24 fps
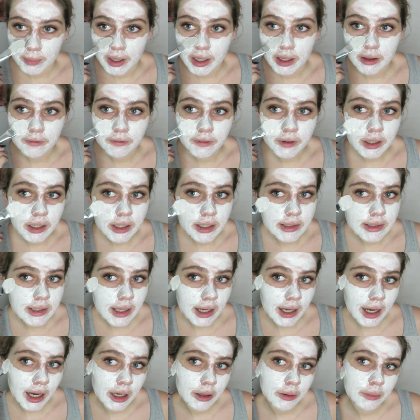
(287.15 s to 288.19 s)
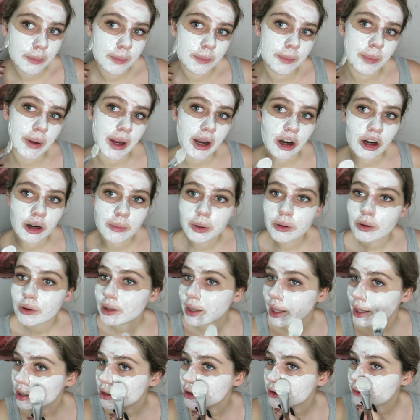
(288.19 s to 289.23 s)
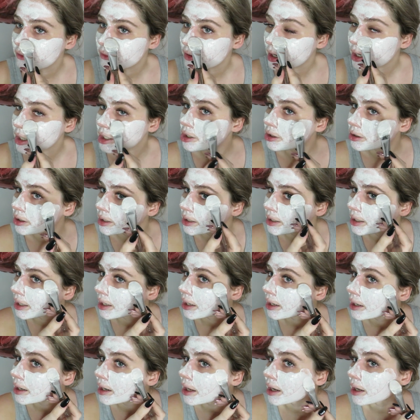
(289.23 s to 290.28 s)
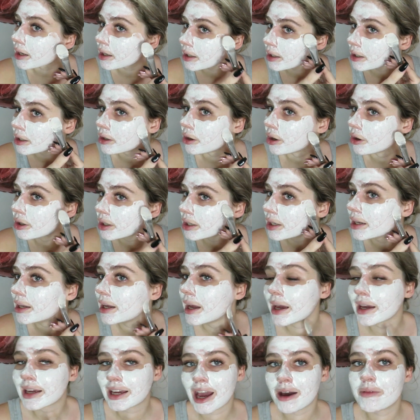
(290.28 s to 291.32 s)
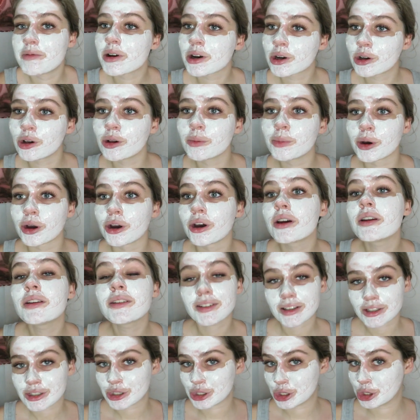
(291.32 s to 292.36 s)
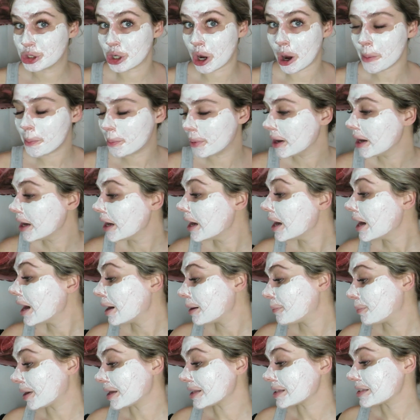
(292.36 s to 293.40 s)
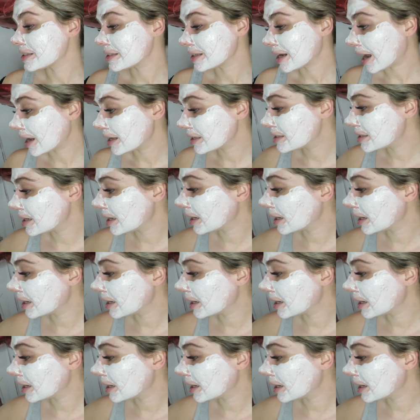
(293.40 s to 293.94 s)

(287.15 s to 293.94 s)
If it is like unbearable, like you feel like you're getting like low-key a chemical burn, stop. But slight